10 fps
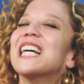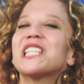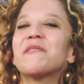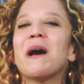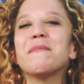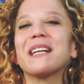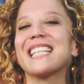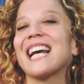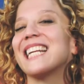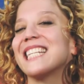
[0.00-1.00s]
So I'm
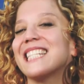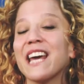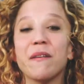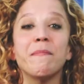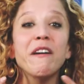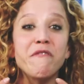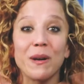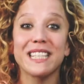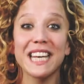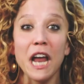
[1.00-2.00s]
excited to say that my
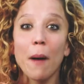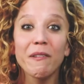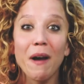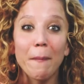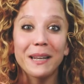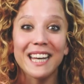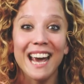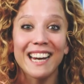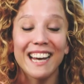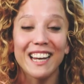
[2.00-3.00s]
voice can now be
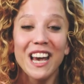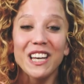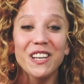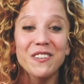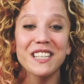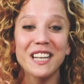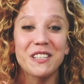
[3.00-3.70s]
replicated using